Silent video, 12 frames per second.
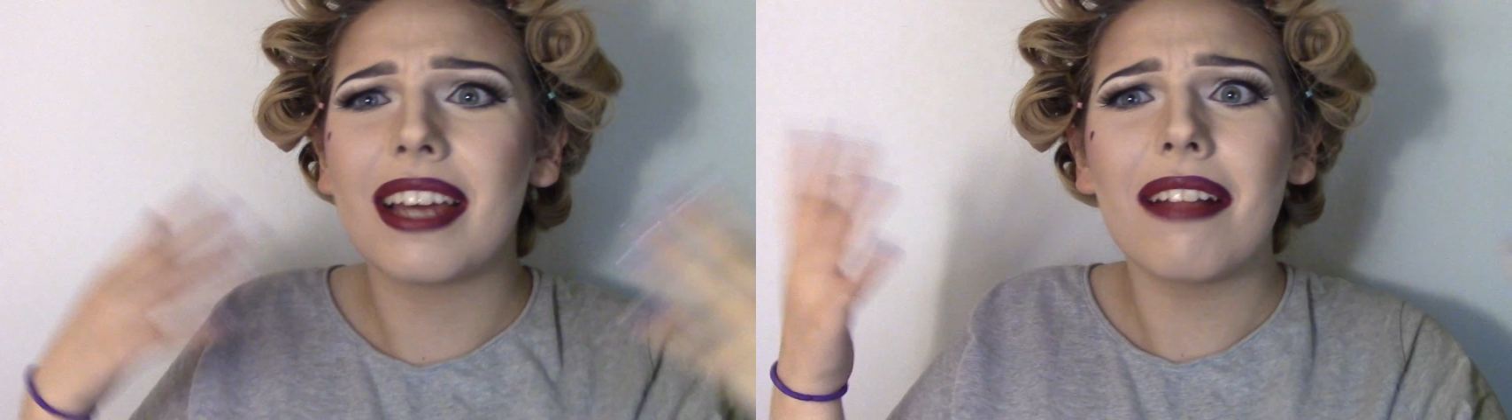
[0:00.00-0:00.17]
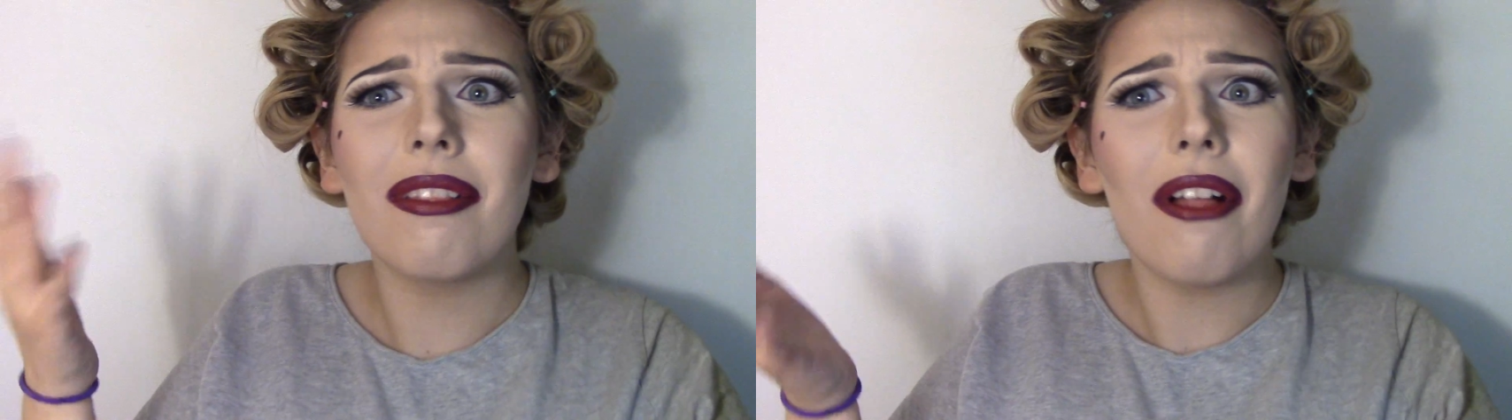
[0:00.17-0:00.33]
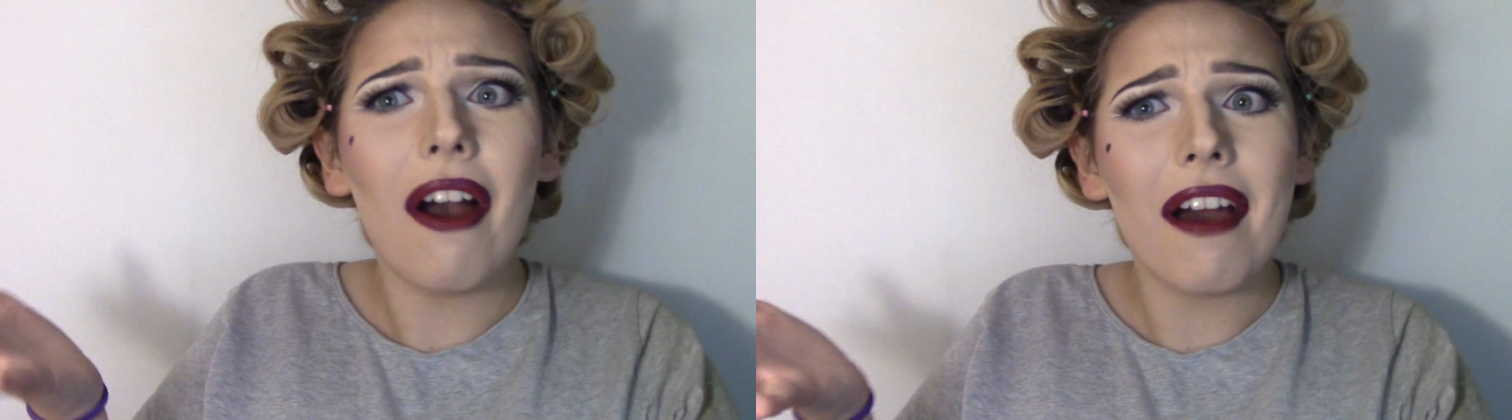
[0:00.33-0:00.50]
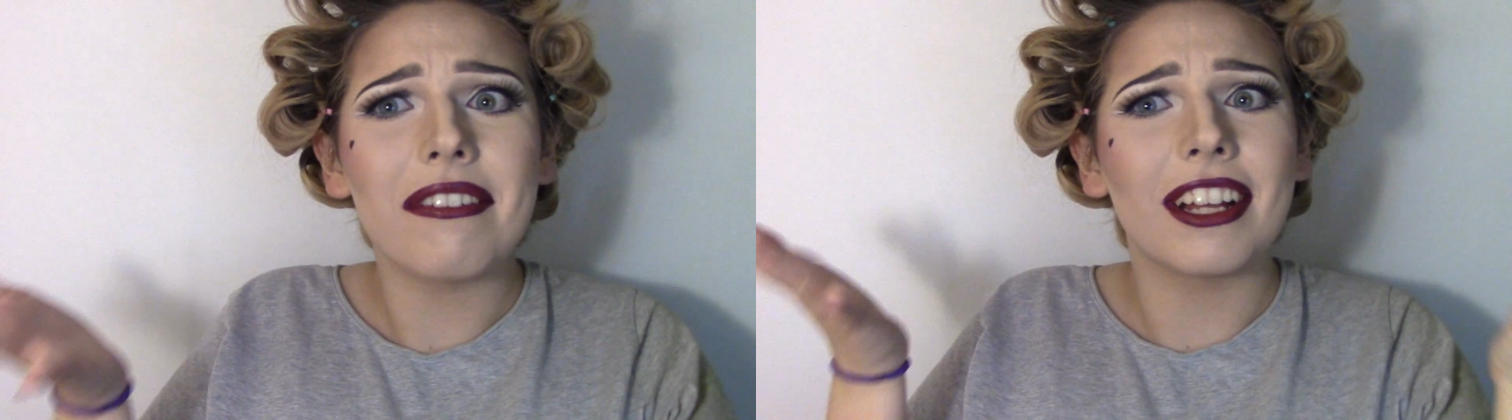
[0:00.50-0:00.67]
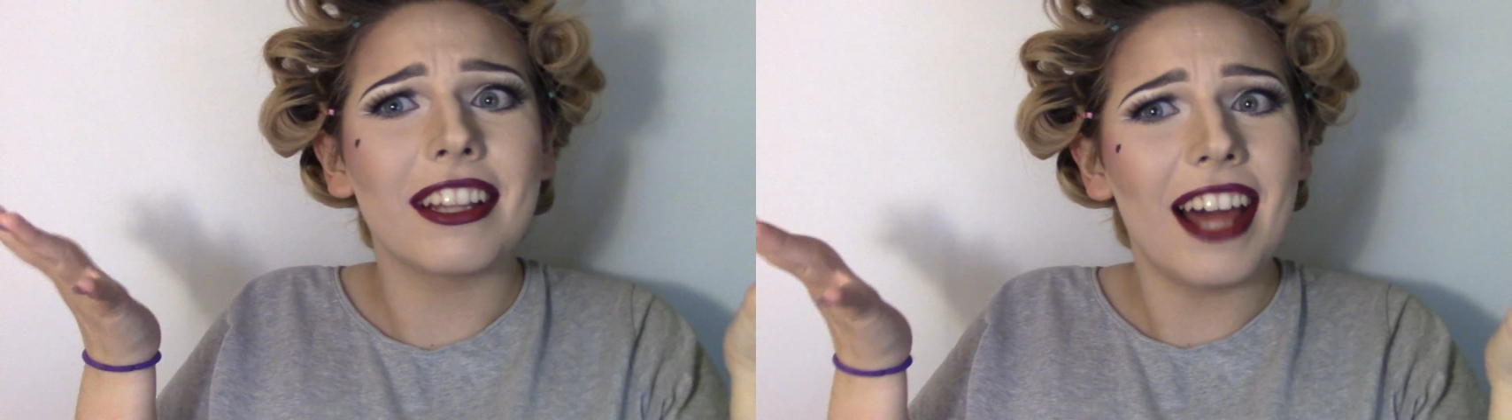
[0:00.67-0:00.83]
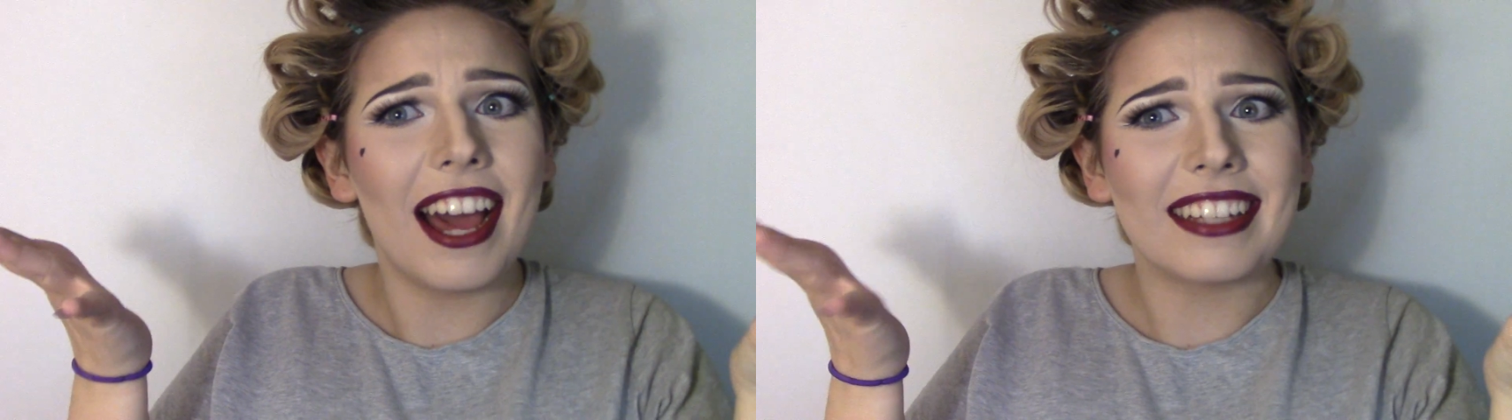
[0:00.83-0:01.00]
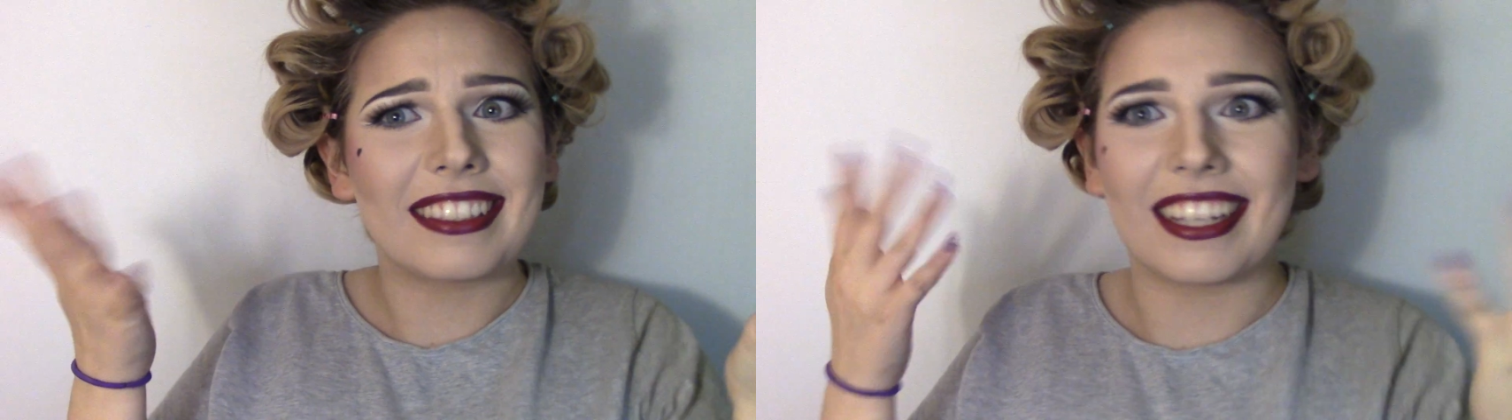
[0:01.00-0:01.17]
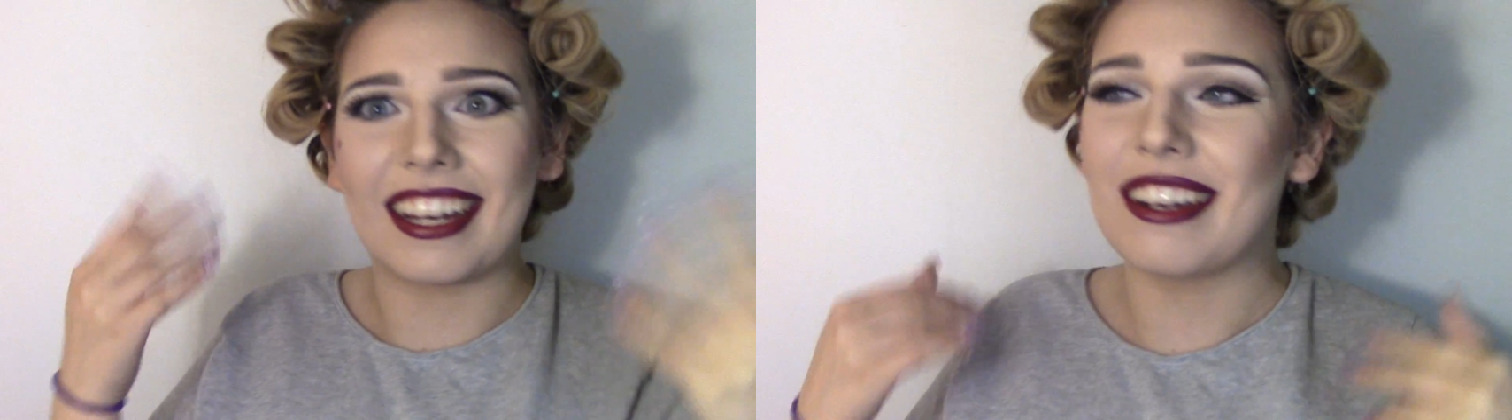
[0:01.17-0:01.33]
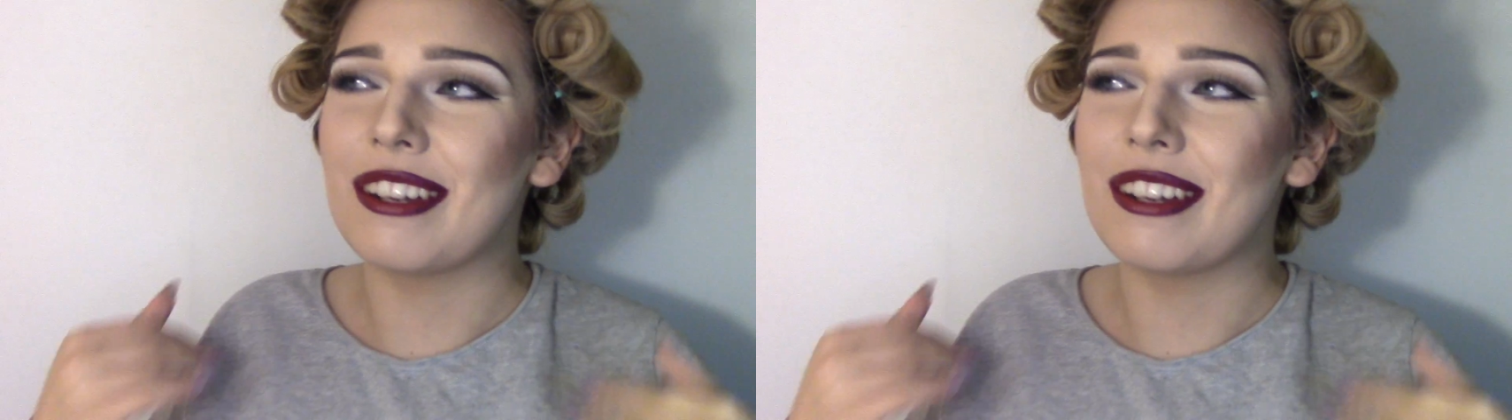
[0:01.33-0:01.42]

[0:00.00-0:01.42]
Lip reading: I love Alaska.